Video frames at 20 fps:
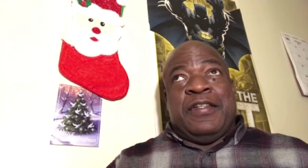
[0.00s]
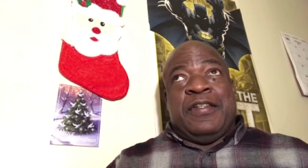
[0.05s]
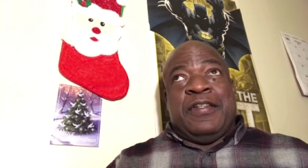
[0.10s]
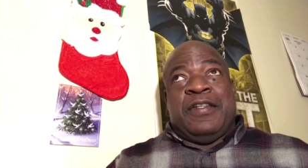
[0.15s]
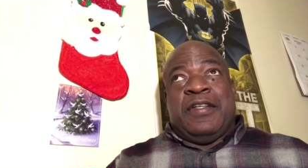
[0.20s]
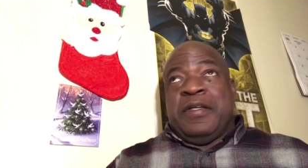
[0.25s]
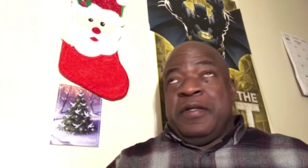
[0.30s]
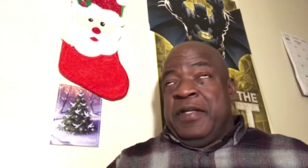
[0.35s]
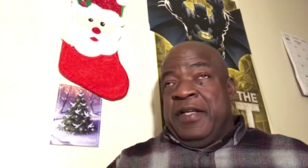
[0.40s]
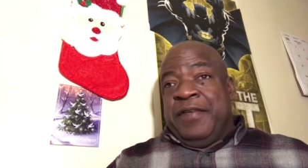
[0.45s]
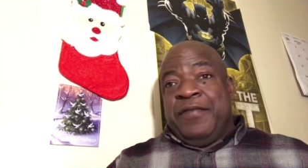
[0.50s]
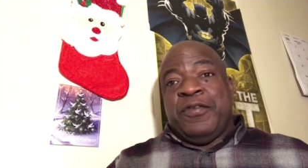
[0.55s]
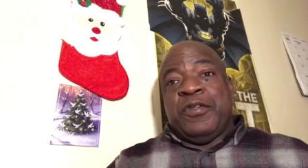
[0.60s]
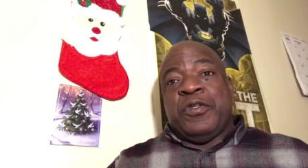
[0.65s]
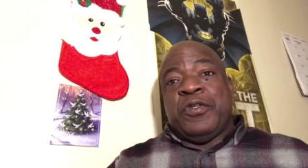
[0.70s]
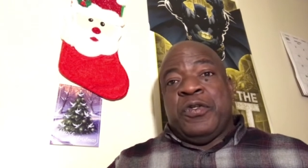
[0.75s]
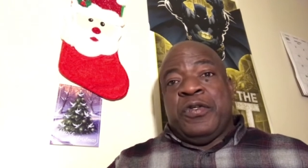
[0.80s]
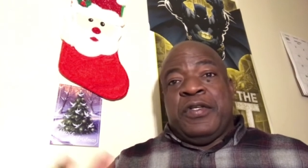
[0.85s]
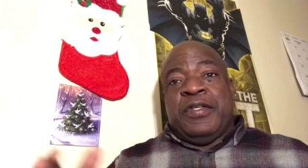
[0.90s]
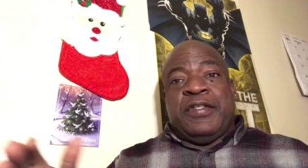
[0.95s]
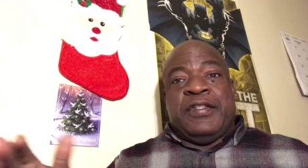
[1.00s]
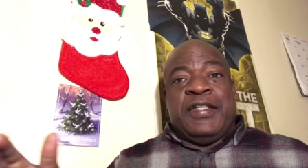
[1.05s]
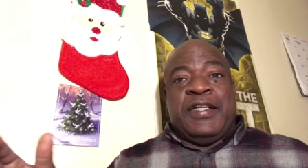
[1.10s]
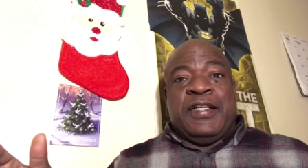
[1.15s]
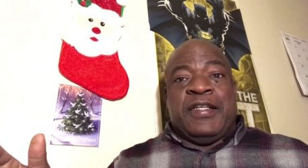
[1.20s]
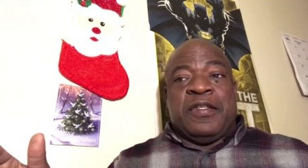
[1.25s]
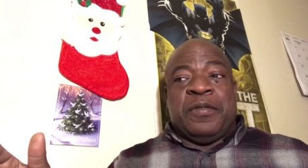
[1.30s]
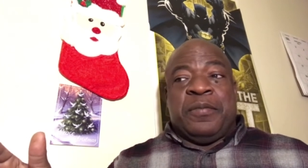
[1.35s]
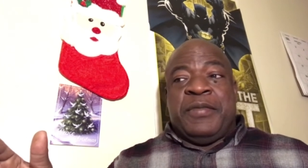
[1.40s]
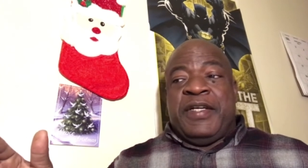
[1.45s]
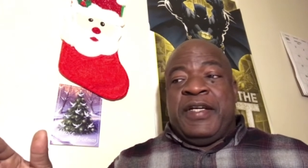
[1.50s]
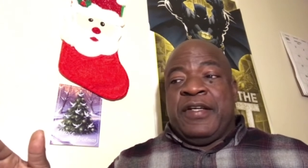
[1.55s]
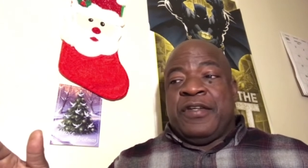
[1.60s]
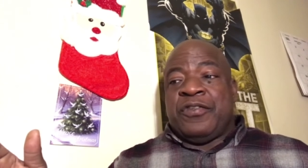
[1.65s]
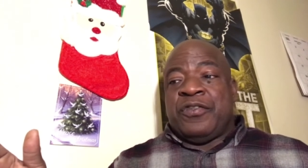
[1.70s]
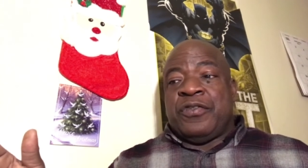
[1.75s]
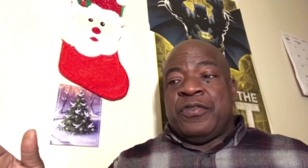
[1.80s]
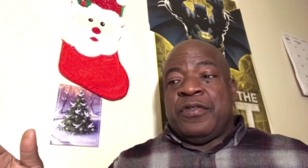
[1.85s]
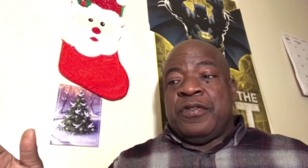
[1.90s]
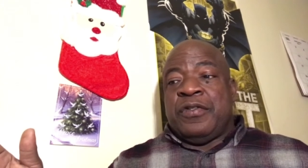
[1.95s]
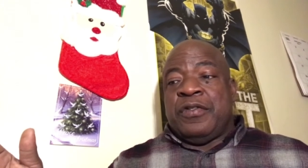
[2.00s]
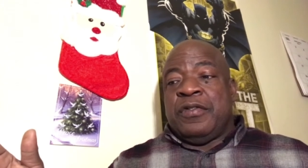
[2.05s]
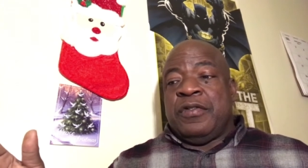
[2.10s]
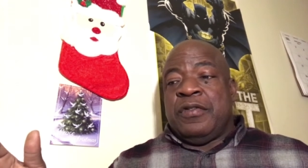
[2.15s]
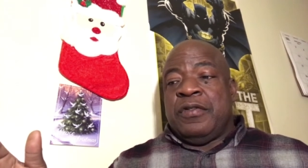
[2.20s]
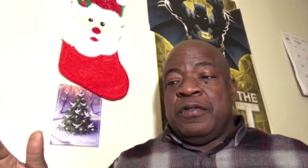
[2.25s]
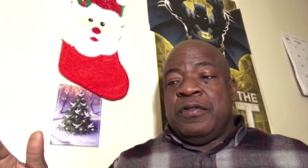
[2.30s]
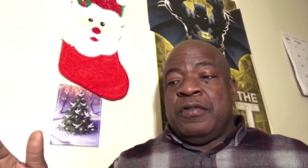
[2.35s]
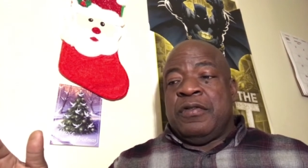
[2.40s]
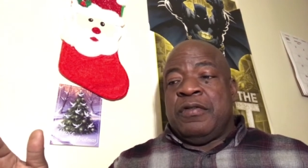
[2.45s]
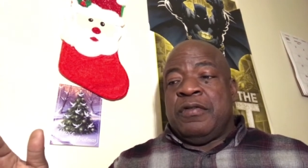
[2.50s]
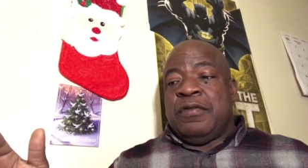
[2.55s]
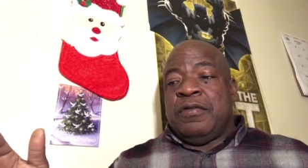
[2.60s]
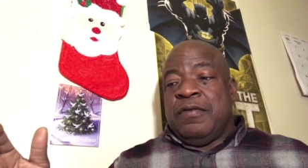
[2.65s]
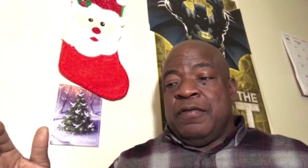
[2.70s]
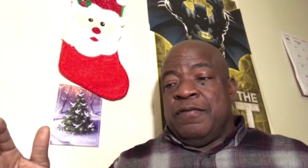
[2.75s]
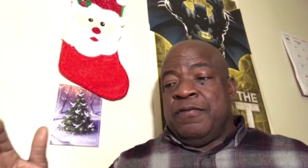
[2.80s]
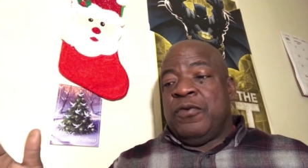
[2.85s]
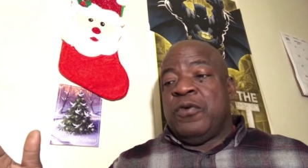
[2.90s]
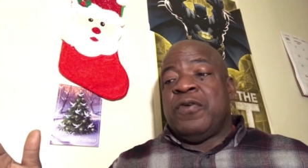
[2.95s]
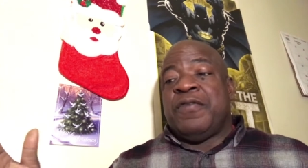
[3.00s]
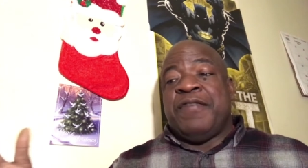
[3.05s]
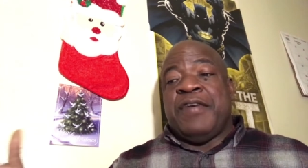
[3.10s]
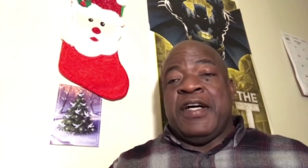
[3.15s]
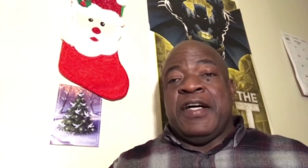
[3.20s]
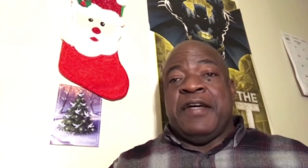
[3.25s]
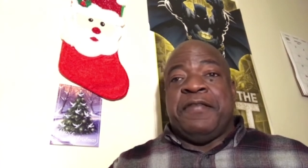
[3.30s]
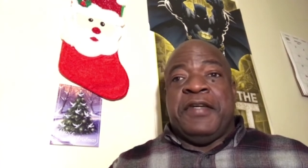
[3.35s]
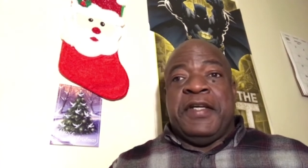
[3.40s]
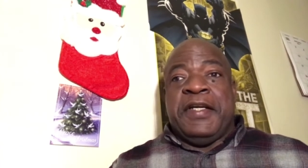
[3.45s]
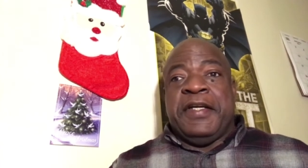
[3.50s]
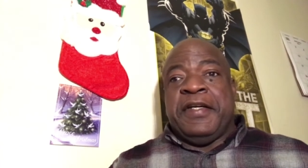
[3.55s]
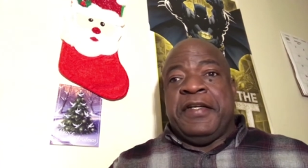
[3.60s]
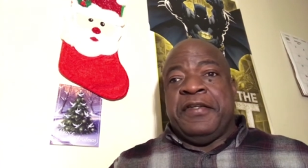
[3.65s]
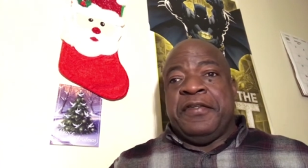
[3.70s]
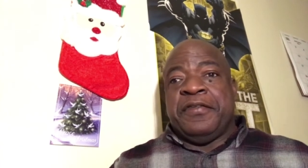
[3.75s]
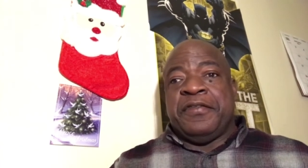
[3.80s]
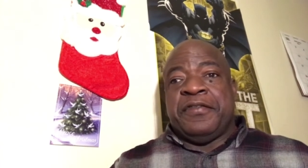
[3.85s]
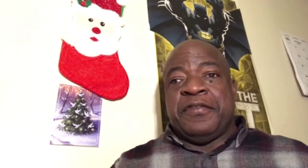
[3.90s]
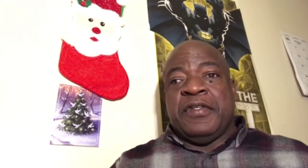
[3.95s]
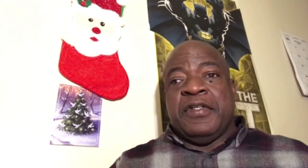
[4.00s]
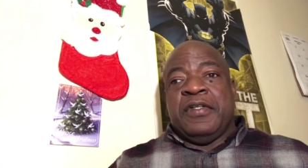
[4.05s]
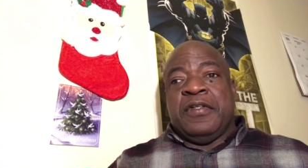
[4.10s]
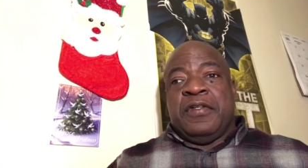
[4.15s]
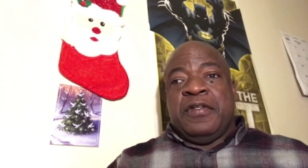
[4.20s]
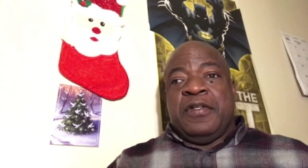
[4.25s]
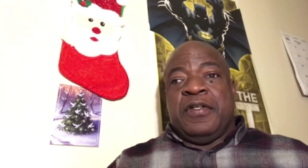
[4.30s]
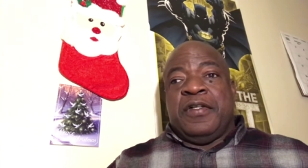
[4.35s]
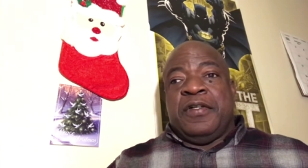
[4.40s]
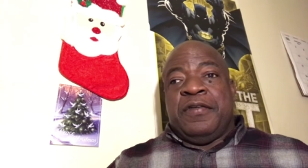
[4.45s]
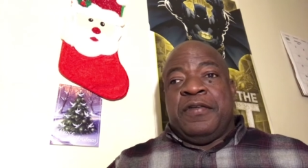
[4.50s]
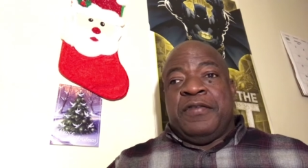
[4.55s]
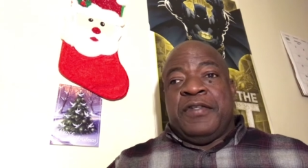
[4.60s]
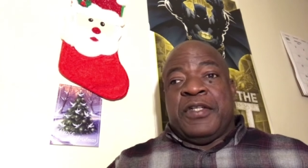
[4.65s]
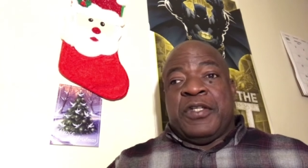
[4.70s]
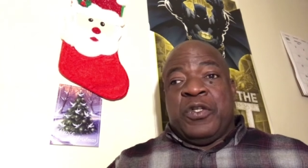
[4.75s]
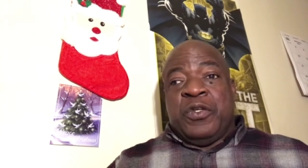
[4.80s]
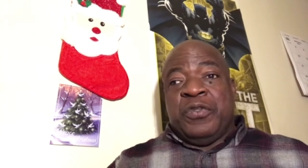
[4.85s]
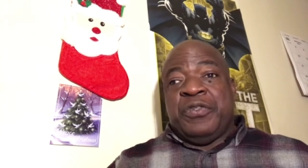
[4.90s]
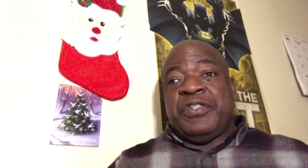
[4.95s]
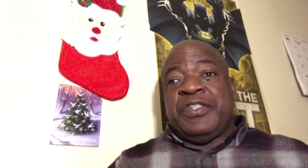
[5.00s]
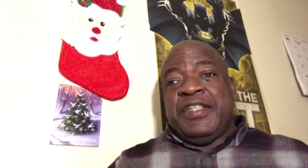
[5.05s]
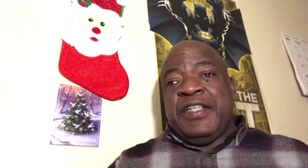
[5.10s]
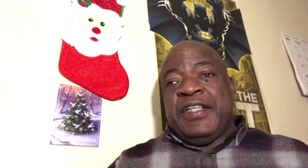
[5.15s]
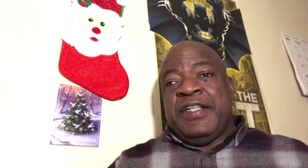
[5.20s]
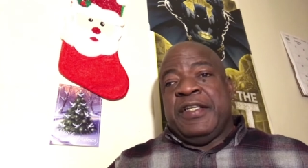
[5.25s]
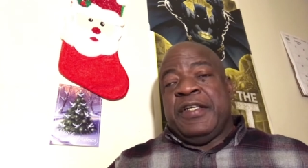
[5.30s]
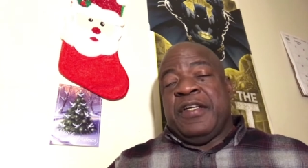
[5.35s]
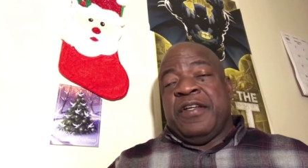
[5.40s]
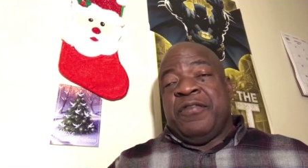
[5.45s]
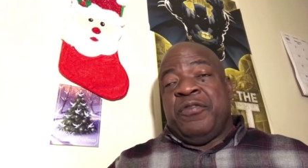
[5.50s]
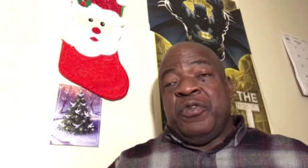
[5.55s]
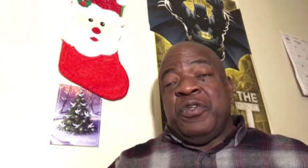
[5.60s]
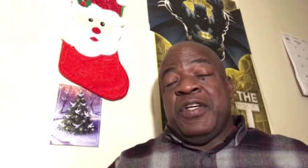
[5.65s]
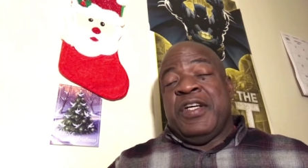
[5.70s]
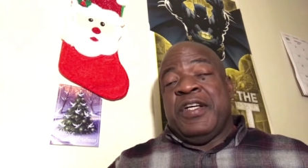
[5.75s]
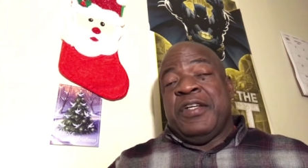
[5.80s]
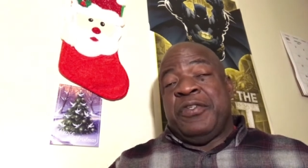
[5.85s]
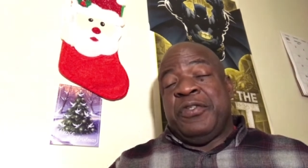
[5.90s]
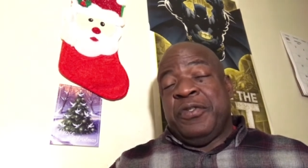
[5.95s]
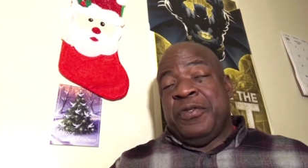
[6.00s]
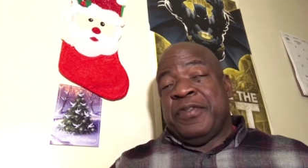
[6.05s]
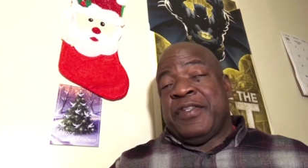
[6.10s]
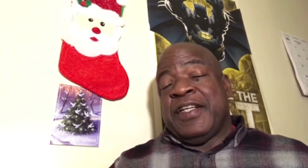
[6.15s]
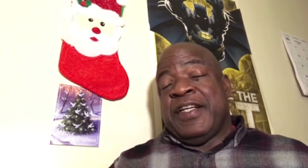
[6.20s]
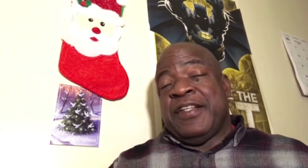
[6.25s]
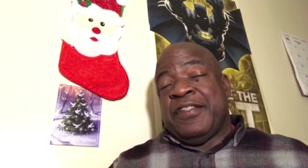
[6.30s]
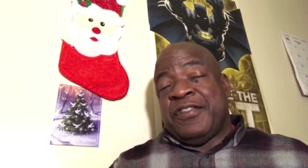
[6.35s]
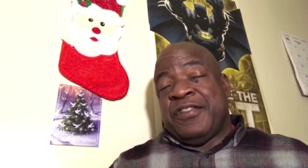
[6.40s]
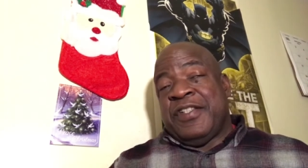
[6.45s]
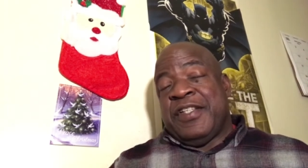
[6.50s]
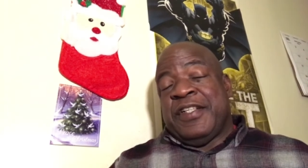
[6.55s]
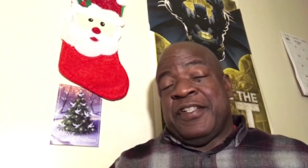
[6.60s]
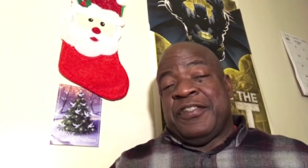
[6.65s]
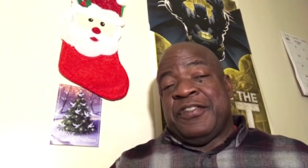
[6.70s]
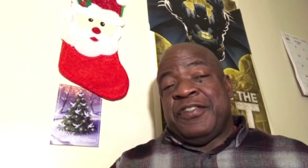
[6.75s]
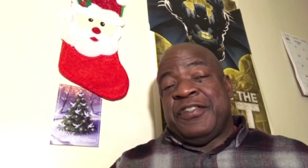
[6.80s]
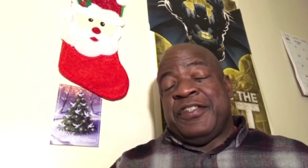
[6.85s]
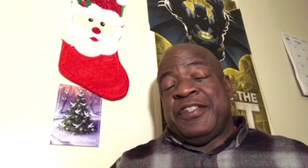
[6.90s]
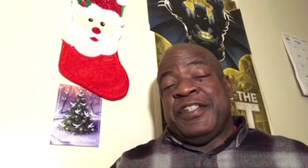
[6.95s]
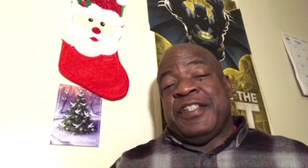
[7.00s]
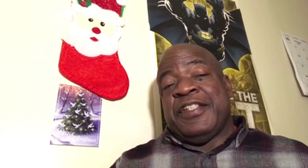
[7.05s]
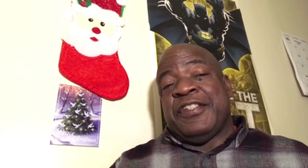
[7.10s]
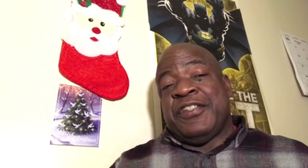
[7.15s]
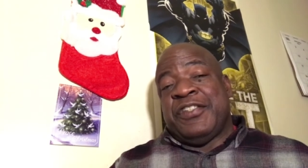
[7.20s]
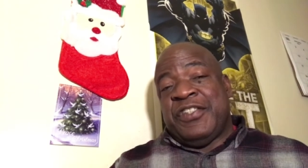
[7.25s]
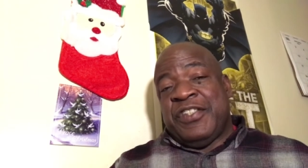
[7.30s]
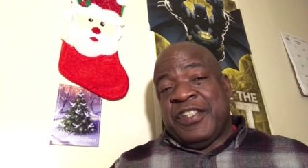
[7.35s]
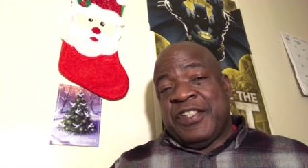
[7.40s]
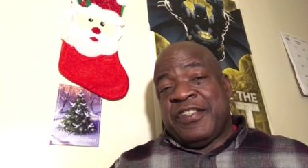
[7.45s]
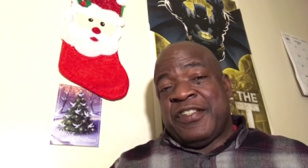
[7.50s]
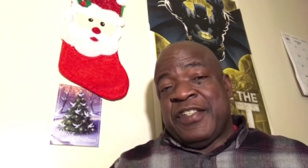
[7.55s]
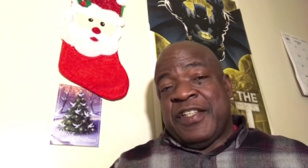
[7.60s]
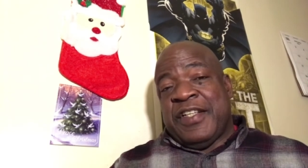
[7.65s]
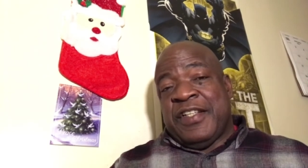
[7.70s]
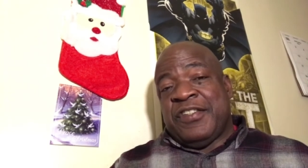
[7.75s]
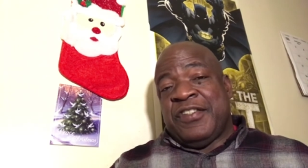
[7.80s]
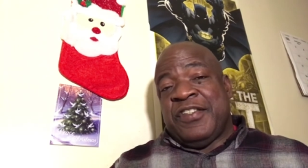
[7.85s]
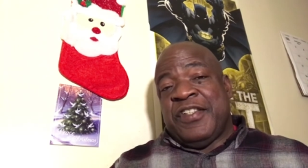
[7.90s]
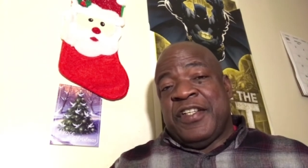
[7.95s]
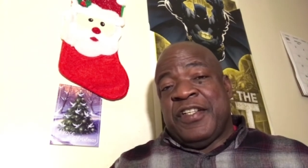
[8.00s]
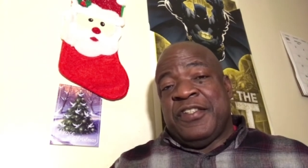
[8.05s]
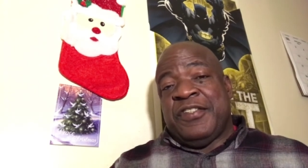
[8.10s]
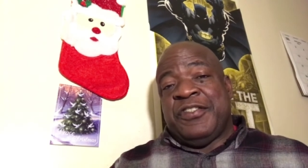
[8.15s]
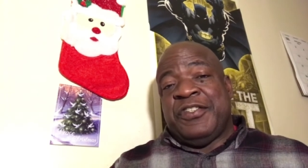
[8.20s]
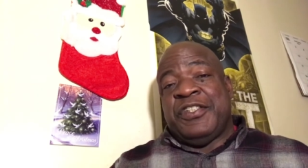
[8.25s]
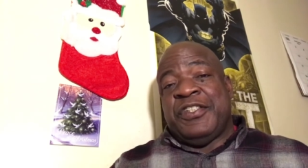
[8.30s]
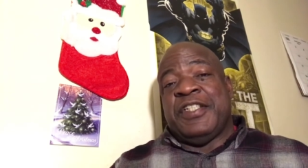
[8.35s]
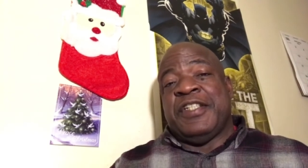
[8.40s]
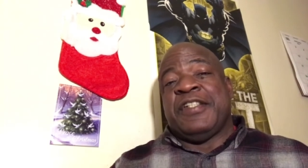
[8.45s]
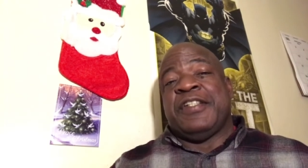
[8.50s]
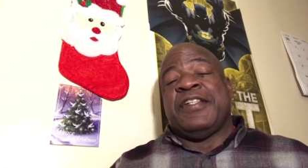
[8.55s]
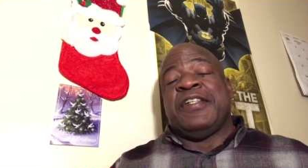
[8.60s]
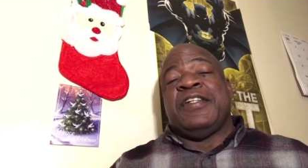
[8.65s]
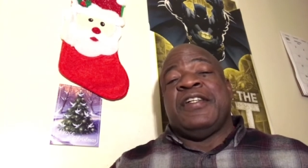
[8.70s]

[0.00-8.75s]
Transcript: uh, even though it would take an extra four or five days of negotiating, I mean, you had two thousand dollars instead of six thousand dollar check.